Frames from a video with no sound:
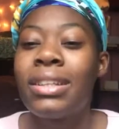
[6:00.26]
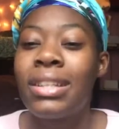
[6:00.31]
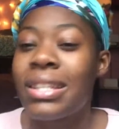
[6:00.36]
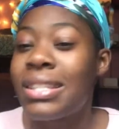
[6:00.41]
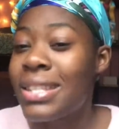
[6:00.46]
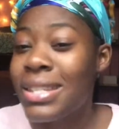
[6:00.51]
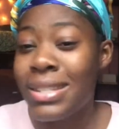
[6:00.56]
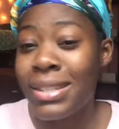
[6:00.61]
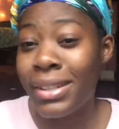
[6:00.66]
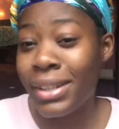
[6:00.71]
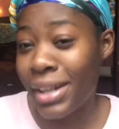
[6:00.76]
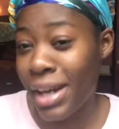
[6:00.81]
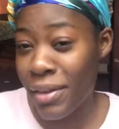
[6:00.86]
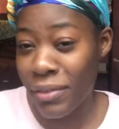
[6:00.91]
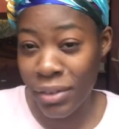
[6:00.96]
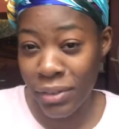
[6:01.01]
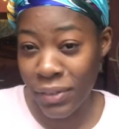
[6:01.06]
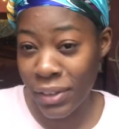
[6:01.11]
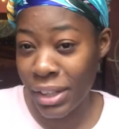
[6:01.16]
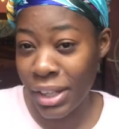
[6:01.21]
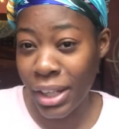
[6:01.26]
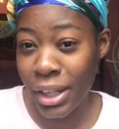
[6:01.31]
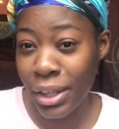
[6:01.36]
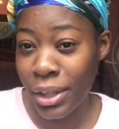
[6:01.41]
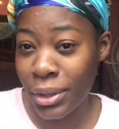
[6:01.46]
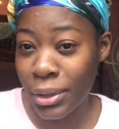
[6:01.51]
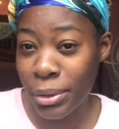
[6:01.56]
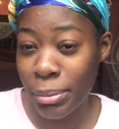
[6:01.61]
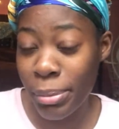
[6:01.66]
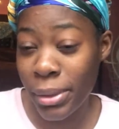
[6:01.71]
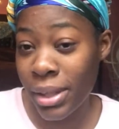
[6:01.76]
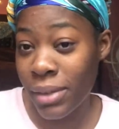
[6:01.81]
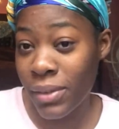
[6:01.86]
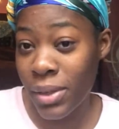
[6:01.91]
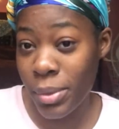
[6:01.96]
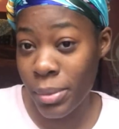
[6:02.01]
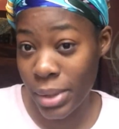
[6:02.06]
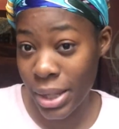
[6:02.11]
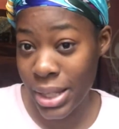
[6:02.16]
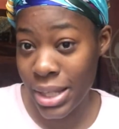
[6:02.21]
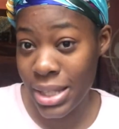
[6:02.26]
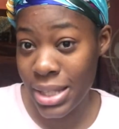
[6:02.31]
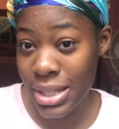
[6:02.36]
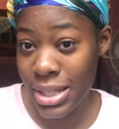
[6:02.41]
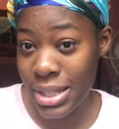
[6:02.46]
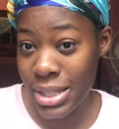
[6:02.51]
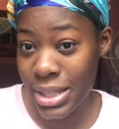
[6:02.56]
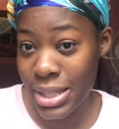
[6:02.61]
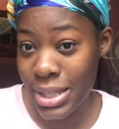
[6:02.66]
this isn't a cover video, but if it was,